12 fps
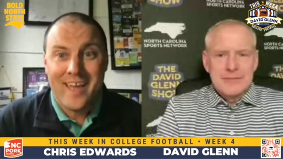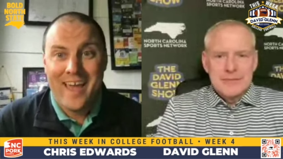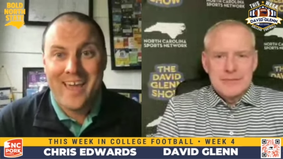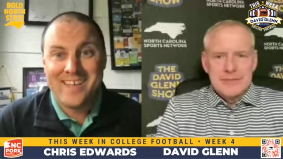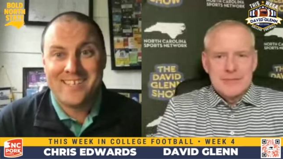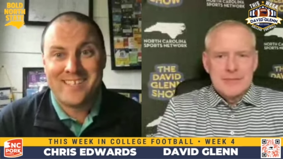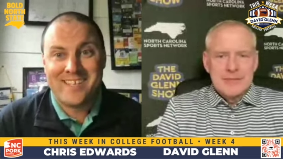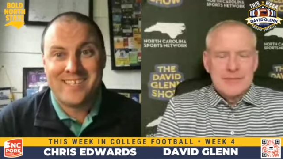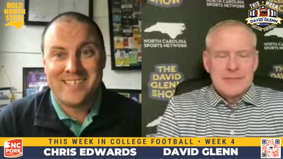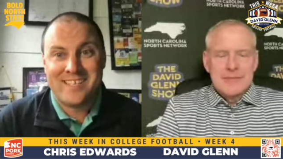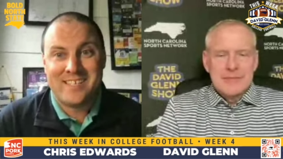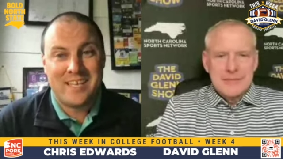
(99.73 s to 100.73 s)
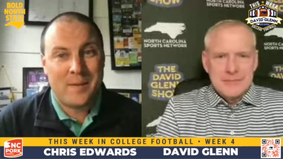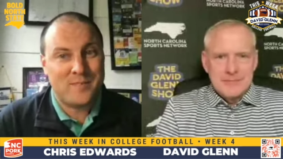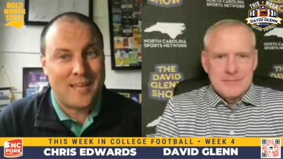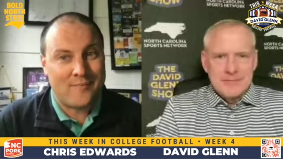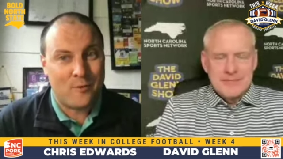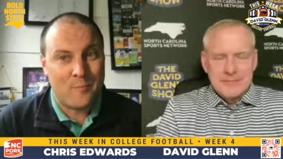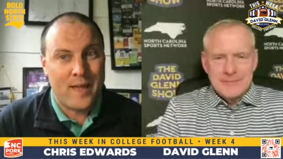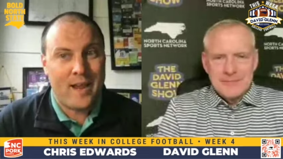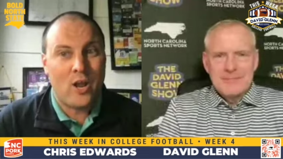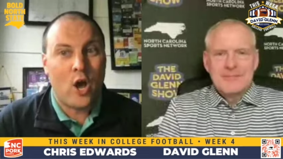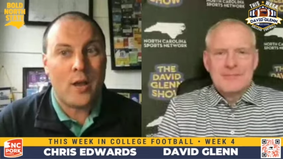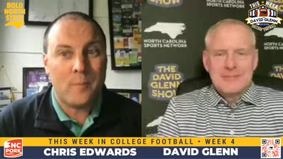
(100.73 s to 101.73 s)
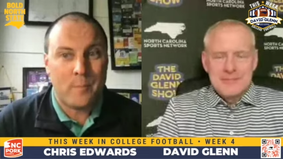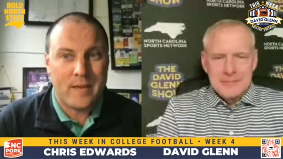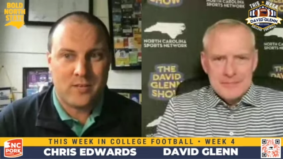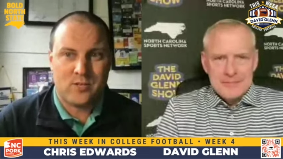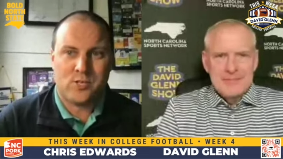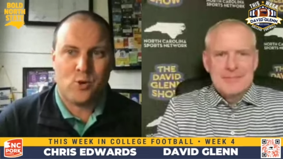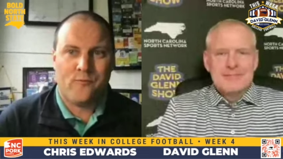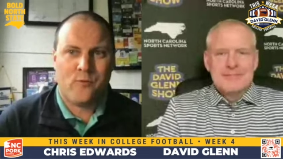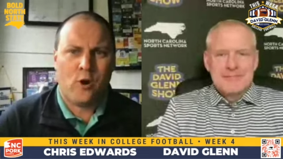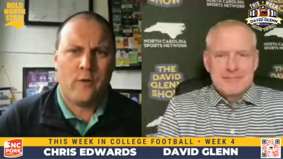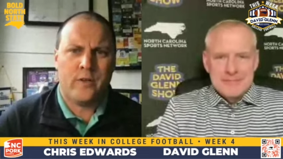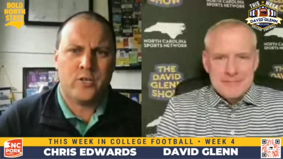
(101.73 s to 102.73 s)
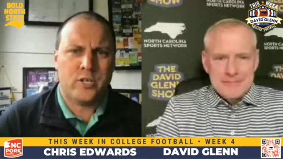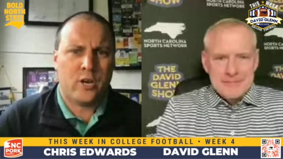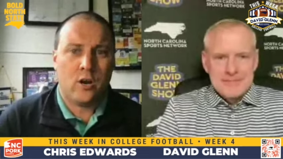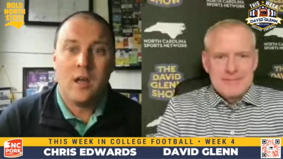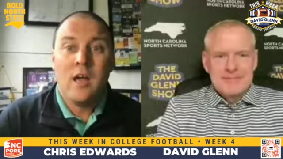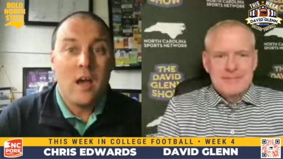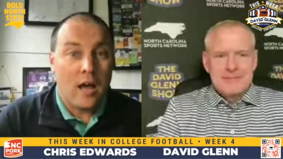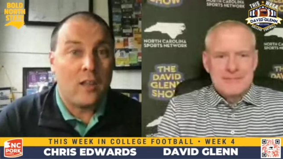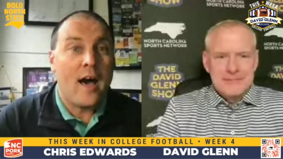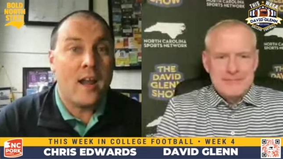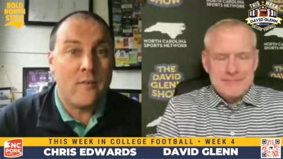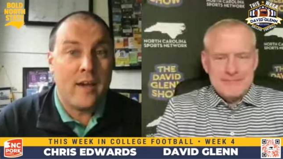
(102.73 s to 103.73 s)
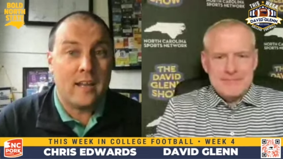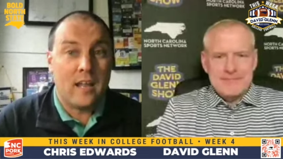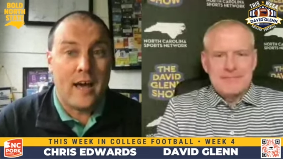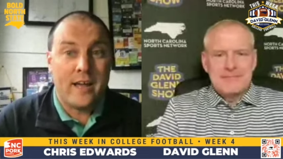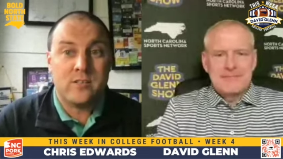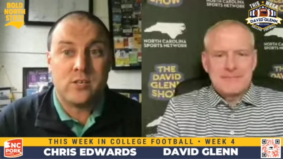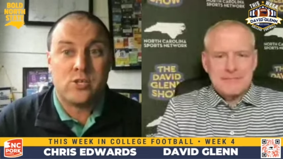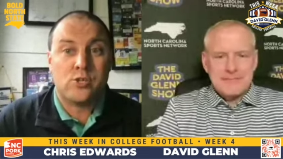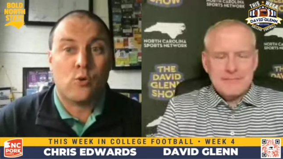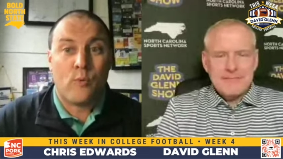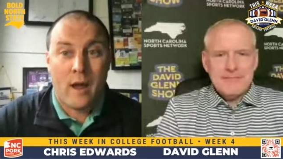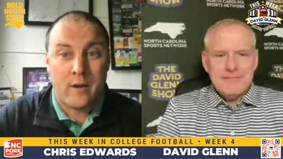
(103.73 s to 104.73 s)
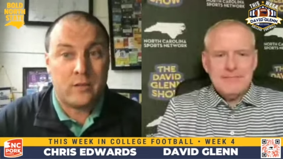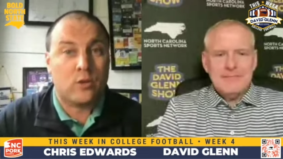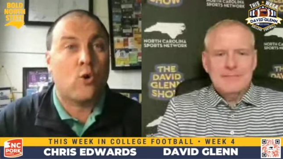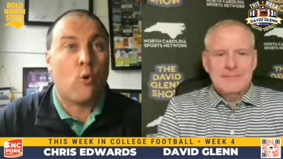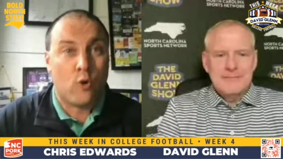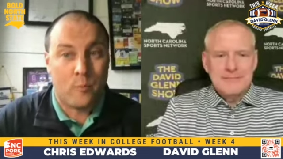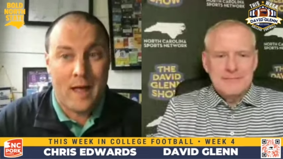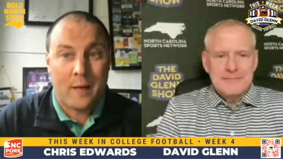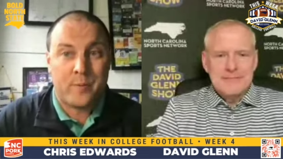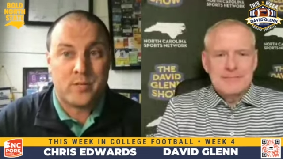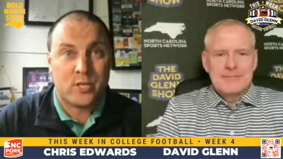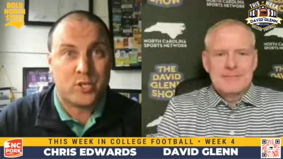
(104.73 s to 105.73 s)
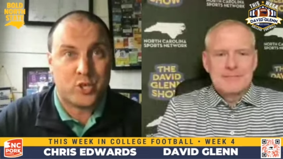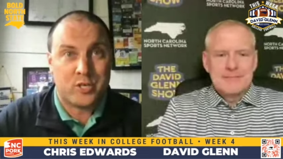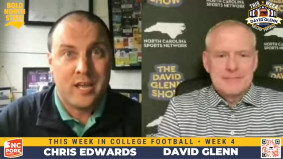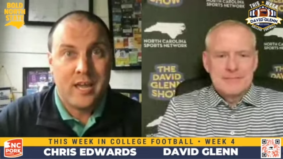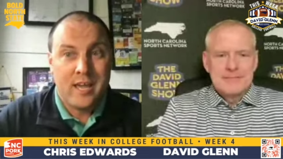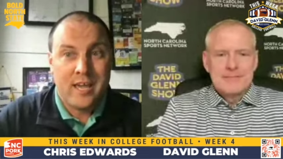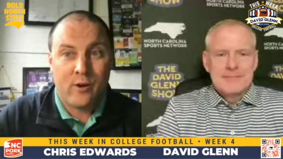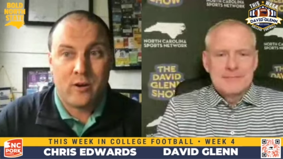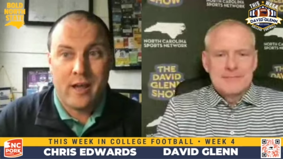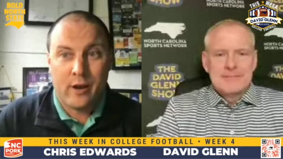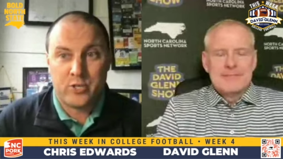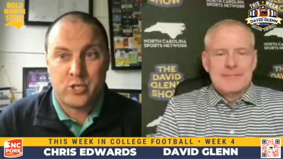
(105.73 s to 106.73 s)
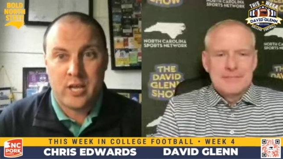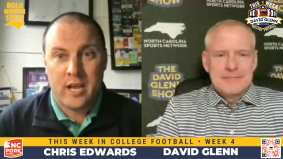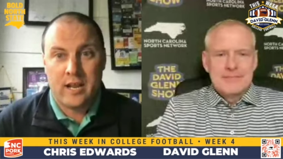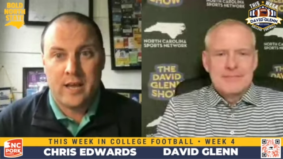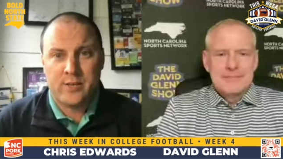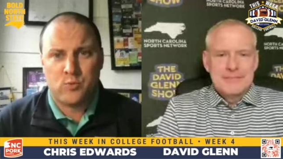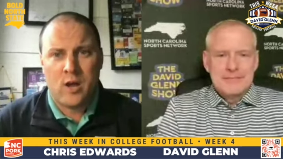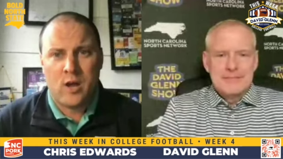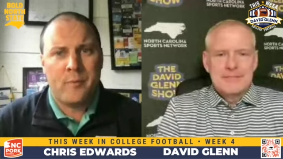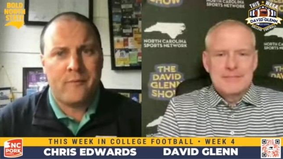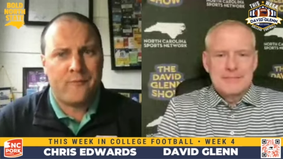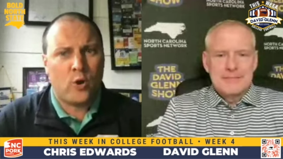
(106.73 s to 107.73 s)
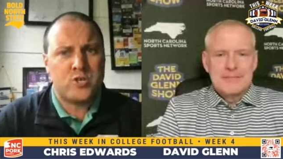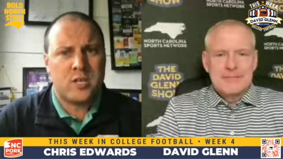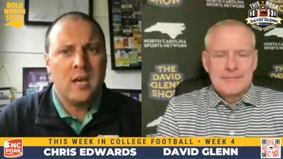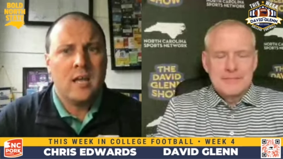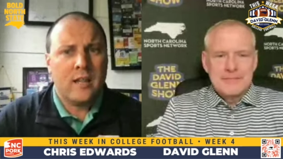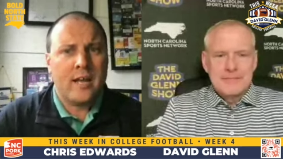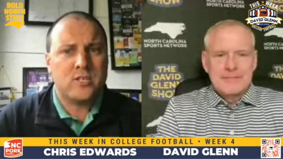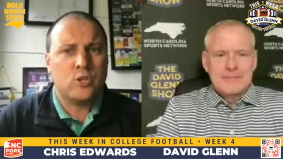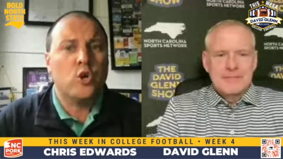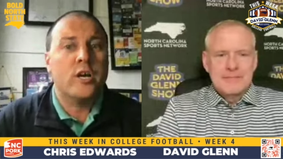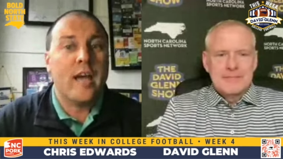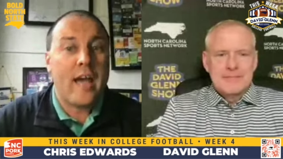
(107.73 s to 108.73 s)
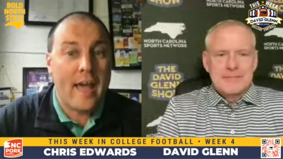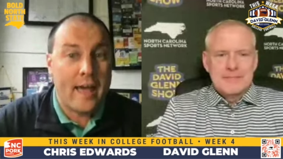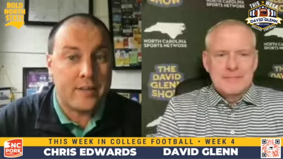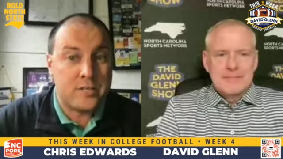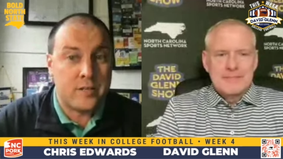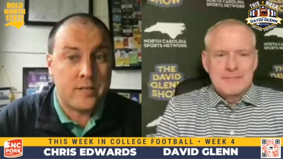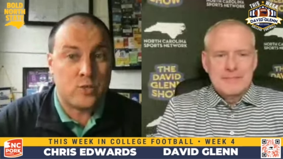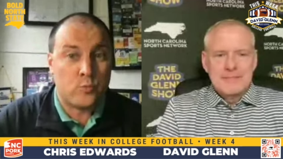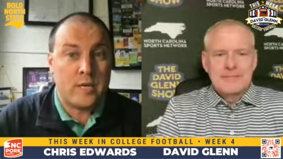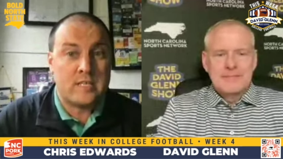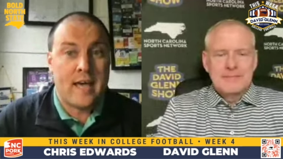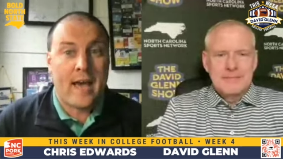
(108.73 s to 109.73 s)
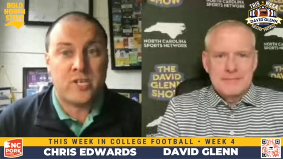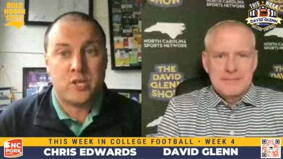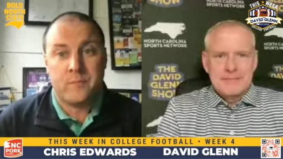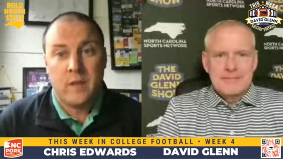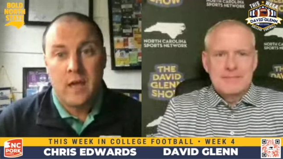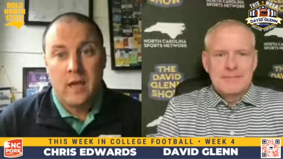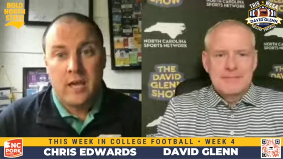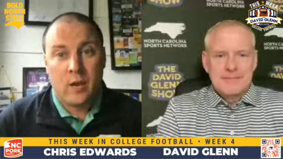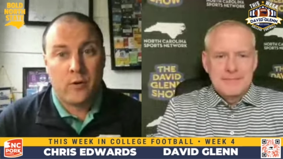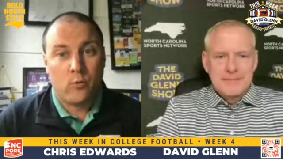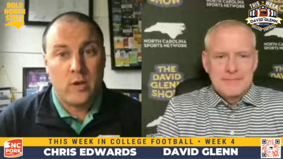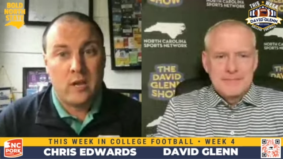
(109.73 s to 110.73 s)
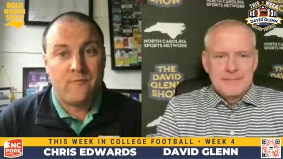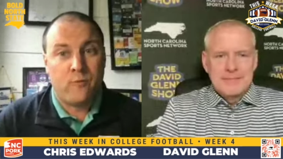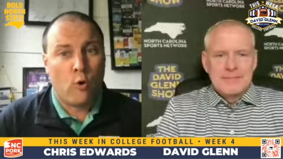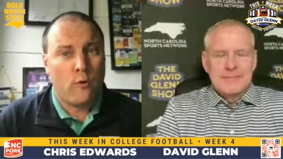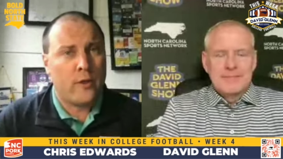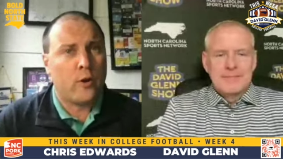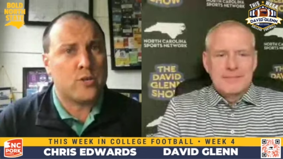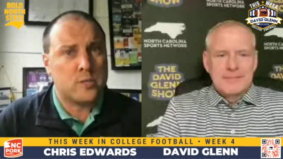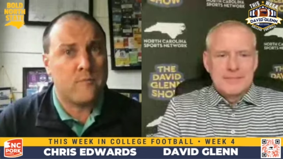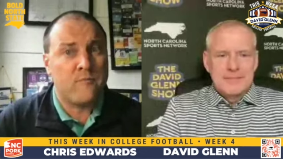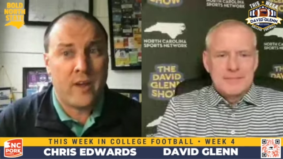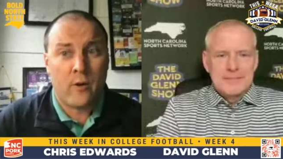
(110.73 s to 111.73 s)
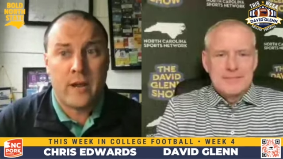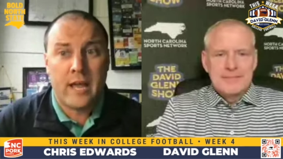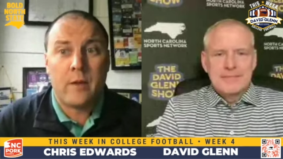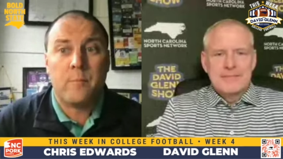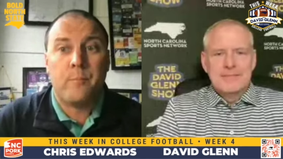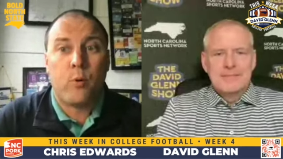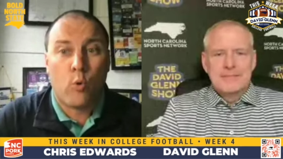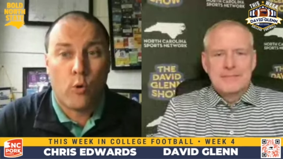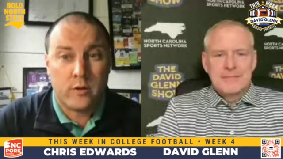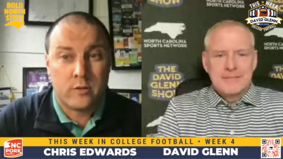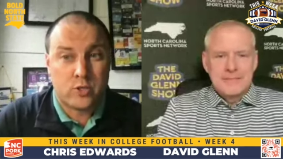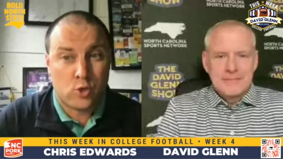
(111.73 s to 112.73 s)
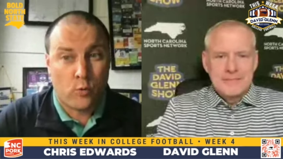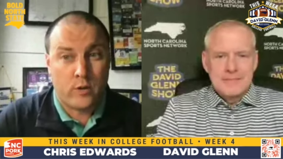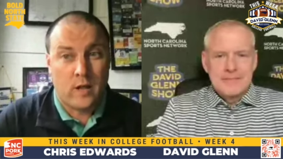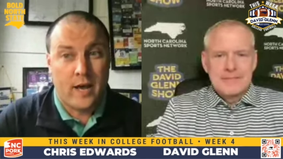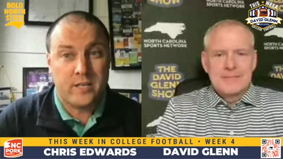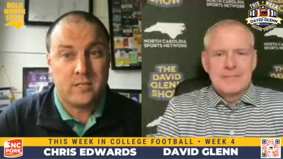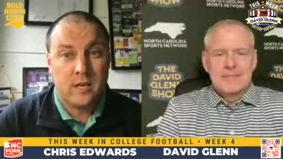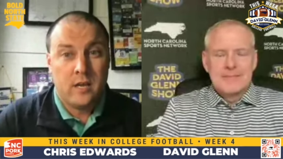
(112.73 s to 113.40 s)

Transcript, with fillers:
Speaker 1: ACC teams that remain unbeaten so far this year. A lot of headlines surrounding the quarterback position here in our state as well. But first, let's look ahead to this week's action. Here in week four, there are some very important storylines